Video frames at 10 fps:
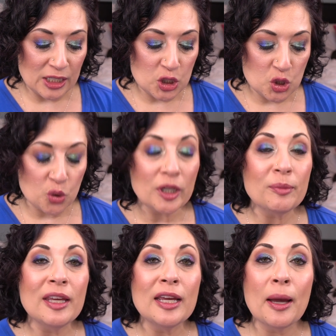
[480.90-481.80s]

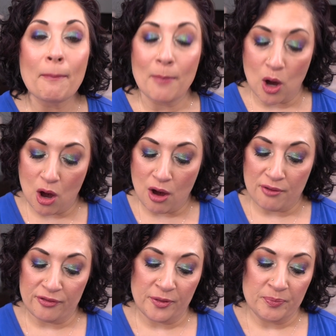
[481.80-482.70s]
Streaming
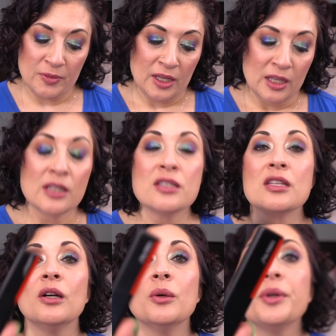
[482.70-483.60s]
Mauve.
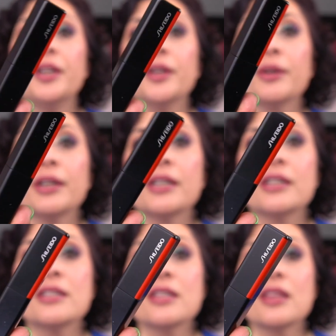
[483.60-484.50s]
So here
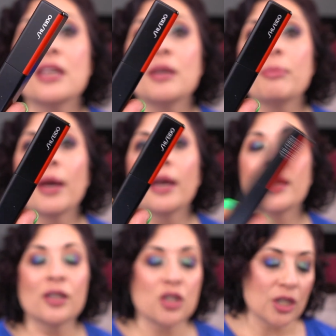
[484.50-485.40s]
is the
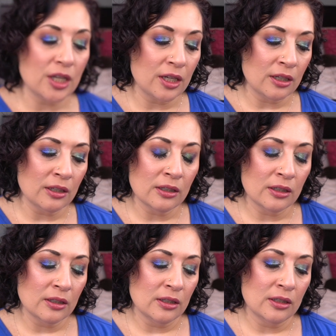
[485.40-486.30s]
packaging.
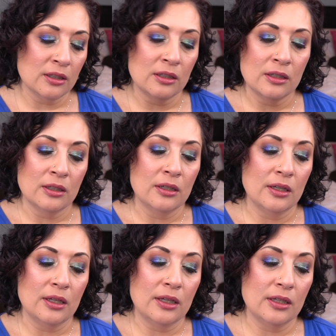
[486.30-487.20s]

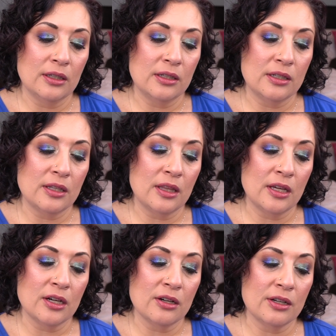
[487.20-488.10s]
And
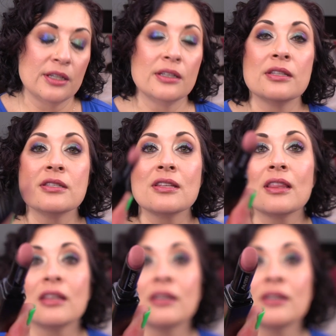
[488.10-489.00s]
there is
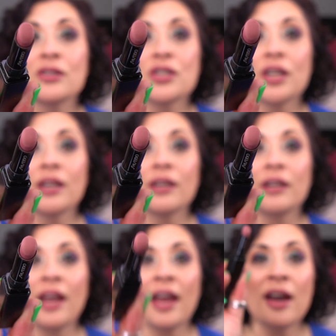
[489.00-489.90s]
the shade.
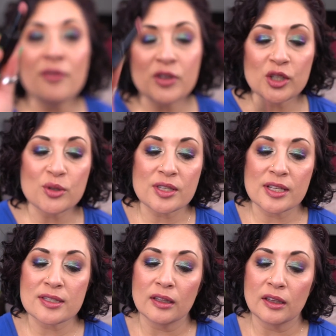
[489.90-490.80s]
I have used
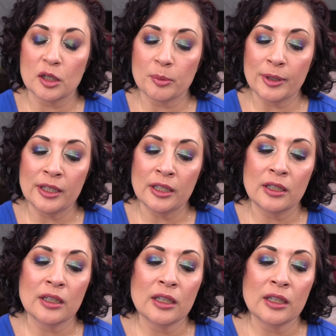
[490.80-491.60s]
this a little bit.